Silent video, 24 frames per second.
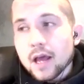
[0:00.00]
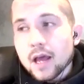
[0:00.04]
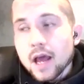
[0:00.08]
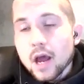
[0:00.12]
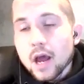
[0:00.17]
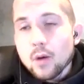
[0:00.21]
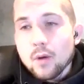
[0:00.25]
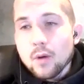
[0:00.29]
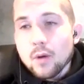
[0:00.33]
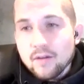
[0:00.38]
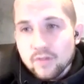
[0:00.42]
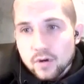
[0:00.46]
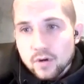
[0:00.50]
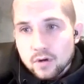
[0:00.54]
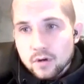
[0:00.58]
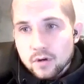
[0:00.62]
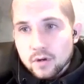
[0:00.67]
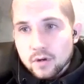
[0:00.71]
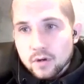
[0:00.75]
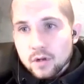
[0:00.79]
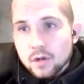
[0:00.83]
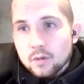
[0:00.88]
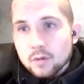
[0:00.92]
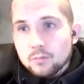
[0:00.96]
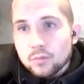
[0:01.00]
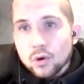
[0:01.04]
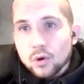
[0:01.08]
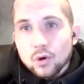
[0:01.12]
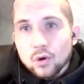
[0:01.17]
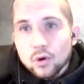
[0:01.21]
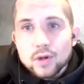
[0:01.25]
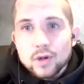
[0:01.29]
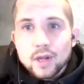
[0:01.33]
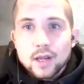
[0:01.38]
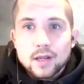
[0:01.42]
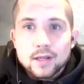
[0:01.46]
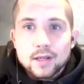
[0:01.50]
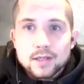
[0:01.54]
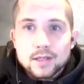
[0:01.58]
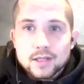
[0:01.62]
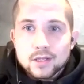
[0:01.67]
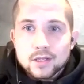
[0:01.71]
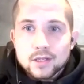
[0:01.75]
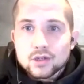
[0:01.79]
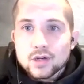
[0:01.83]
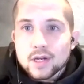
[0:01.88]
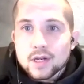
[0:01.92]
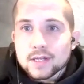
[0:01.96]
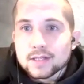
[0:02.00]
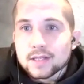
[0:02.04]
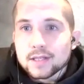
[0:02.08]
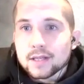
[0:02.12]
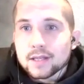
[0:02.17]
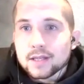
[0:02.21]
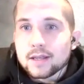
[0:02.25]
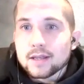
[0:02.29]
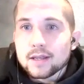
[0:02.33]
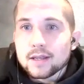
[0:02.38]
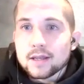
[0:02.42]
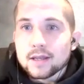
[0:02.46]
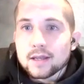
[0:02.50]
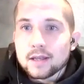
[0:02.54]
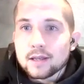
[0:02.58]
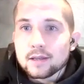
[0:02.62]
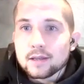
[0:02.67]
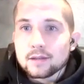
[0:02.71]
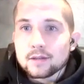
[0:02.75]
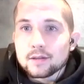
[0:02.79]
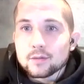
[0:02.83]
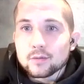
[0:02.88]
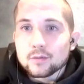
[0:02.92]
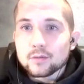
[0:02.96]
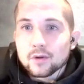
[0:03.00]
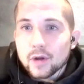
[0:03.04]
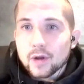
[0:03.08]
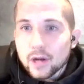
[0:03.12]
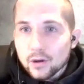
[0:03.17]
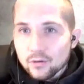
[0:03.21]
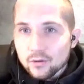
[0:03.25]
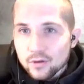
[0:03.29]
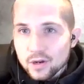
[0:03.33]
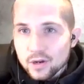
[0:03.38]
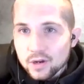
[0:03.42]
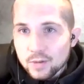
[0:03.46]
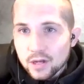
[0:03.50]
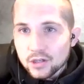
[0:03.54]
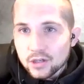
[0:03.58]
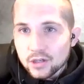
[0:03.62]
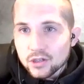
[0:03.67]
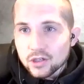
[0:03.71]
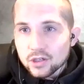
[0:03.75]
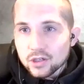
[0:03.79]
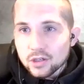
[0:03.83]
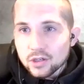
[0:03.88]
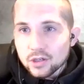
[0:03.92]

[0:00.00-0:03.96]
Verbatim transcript: However, Poirier is interested in the McGregor rematch.